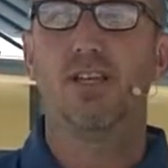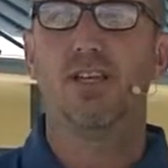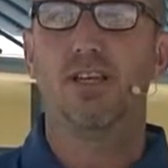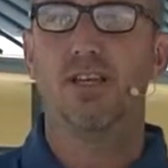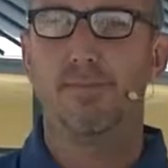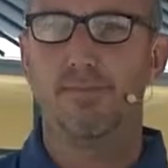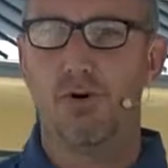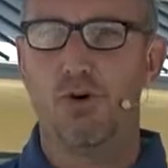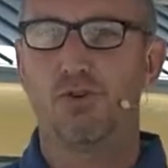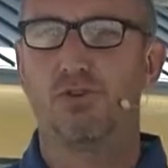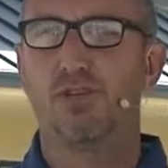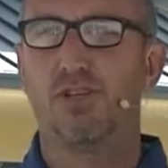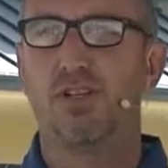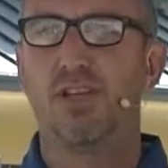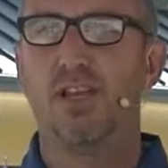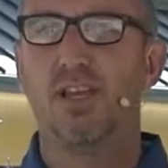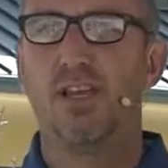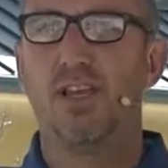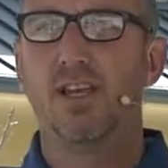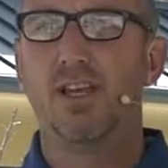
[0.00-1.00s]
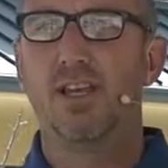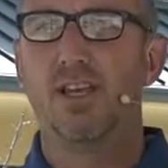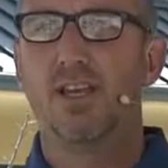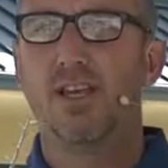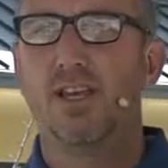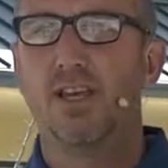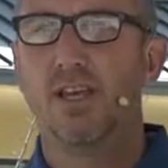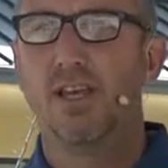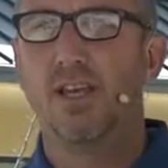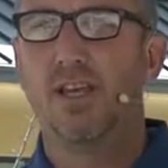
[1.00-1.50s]
emotionally,
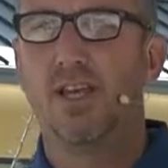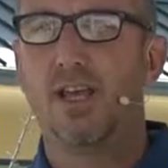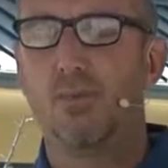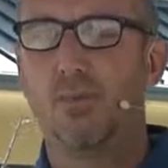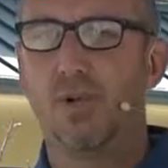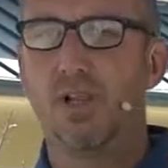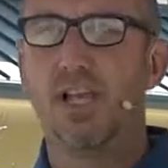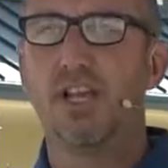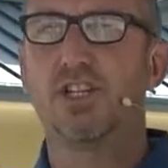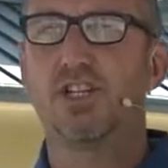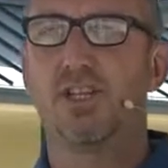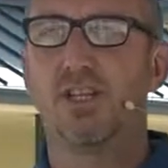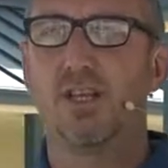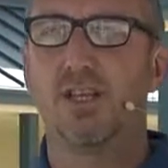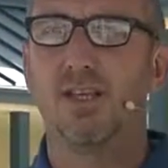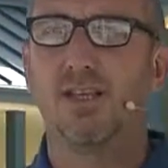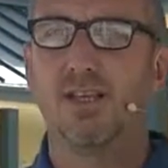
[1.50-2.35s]
and relationally.